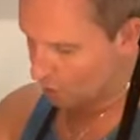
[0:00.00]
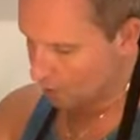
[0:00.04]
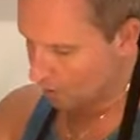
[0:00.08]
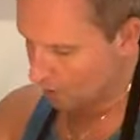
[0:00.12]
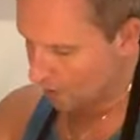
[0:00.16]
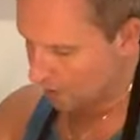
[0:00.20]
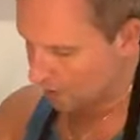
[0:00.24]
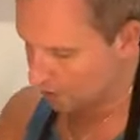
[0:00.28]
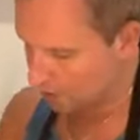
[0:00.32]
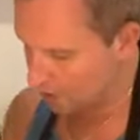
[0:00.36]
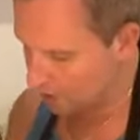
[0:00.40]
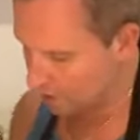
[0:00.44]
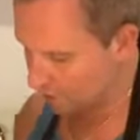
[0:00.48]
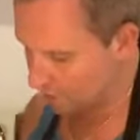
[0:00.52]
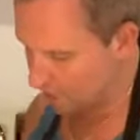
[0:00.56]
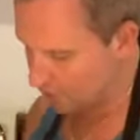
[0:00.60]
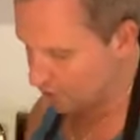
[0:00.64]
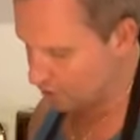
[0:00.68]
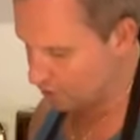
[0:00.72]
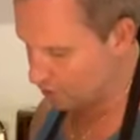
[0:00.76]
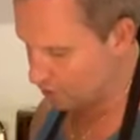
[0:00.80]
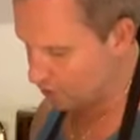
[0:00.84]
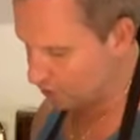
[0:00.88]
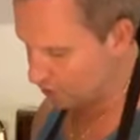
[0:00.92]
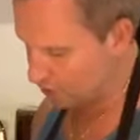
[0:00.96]
What are you doing with
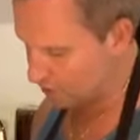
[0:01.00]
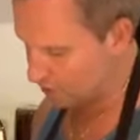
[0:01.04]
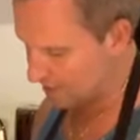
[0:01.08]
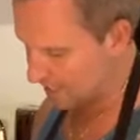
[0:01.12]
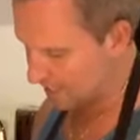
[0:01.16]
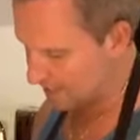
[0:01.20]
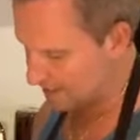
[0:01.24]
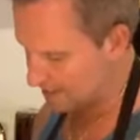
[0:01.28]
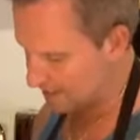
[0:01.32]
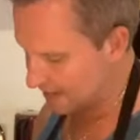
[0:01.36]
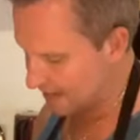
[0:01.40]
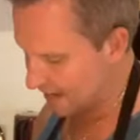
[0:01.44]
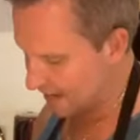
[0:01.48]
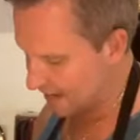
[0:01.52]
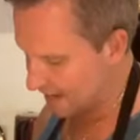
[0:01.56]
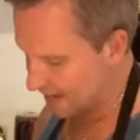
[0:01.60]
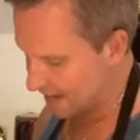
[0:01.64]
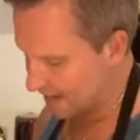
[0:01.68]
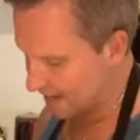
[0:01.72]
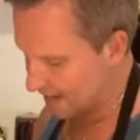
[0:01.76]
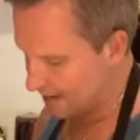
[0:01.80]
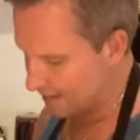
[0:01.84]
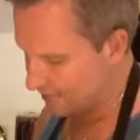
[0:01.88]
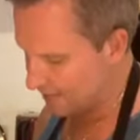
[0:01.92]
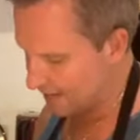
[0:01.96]
your Saturday
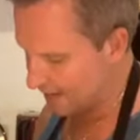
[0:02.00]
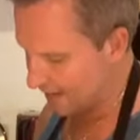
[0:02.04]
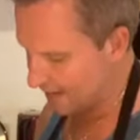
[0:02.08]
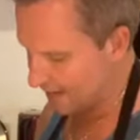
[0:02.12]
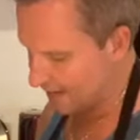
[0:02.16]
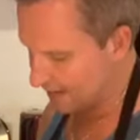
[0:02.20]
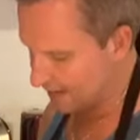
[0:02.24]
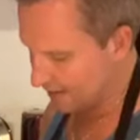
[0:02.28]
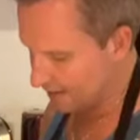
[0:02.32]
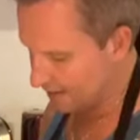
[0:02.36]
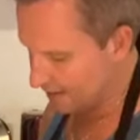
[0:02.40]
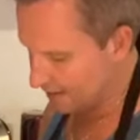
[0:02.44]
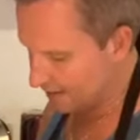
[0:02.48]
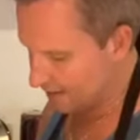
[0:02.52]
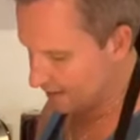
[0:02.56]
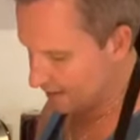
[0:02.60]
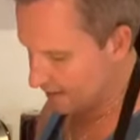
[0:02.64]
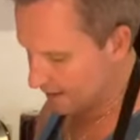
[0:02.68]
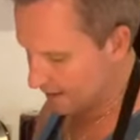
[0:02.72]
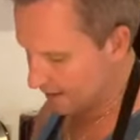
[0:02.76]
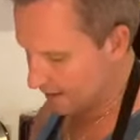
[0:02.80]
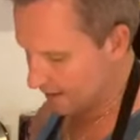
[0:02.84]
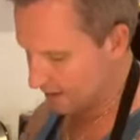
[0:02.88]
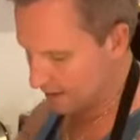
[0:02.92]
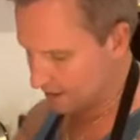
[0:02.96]
evening?
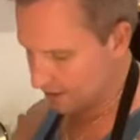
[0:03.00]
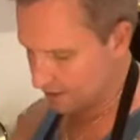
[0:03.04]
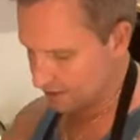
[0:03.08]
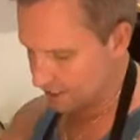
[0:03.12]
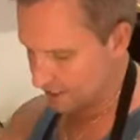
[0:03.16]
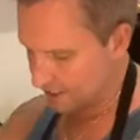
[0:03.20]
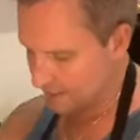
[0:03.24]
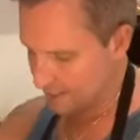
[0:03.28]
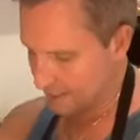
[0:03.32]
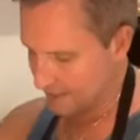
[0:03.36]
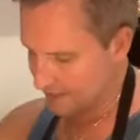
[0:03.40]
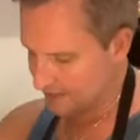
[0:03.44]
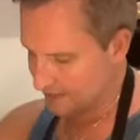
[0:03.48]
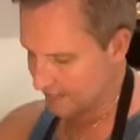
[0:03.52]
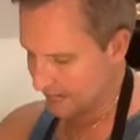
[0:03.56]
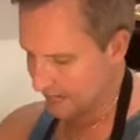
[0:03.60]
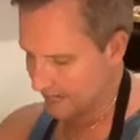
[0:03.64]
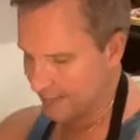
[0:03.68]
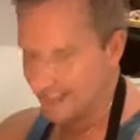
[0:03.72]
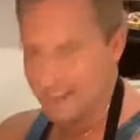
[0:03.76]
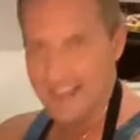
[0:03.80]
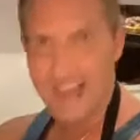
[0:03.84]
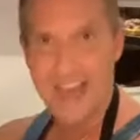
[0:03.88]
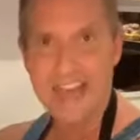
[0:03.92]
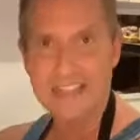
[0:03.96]
I see a bit of
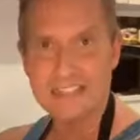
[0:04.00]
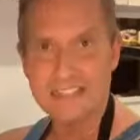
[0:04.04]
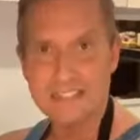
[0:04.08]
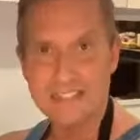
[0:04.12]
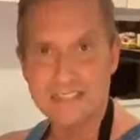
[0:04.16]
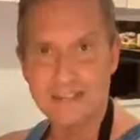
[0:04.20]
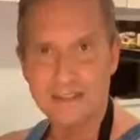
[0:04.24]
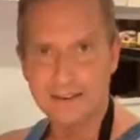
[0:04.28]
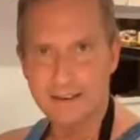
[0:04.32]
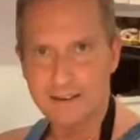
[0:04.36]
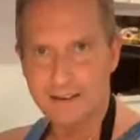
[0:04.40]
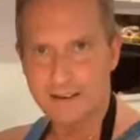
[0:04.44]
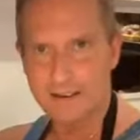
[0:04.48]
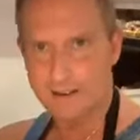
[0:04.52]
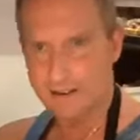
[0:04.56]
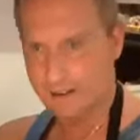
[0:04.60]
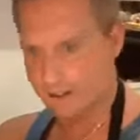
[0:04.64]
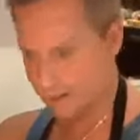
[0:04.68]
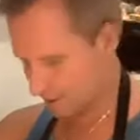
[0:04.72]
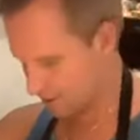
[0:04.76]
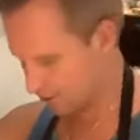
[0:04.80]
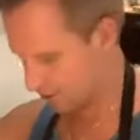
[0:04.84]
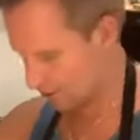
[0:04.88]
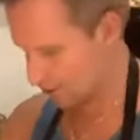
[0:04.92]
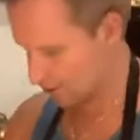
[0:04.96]
Take That
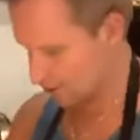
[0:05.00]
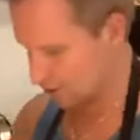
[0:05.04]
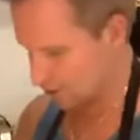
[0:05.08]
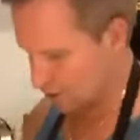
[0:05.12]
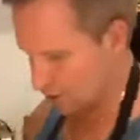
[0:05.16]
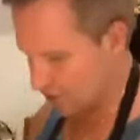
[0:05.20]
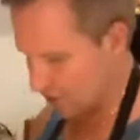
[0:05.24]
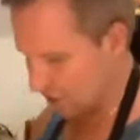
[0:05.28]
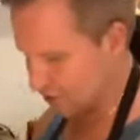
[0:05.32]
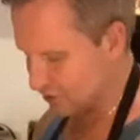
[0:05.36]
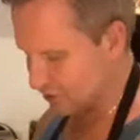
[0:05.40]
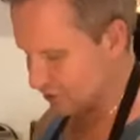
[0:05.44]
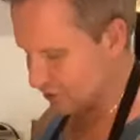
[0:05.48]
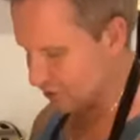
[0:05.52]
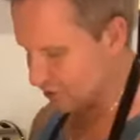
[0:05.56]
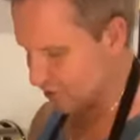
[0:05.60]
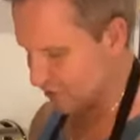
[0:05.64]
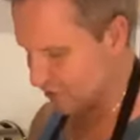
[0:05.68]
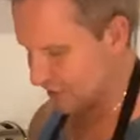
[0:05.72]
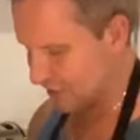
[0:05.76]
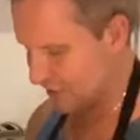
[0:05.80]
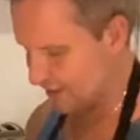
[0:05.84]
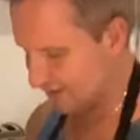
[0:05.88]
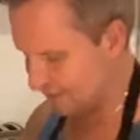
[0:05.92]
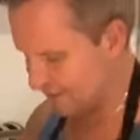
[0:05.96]
concert is on the
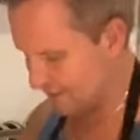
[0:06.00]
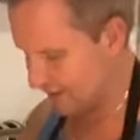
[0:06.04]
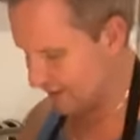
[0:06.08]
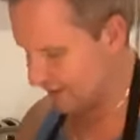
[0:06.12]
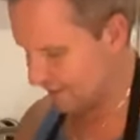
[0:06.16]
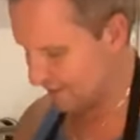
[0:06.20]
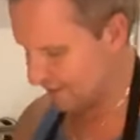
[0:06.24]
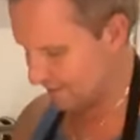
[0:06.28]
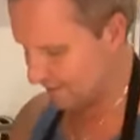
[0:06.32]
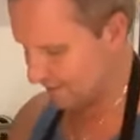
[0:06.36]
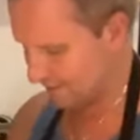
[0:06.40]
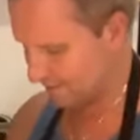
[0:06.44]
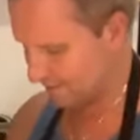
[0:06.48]
TV.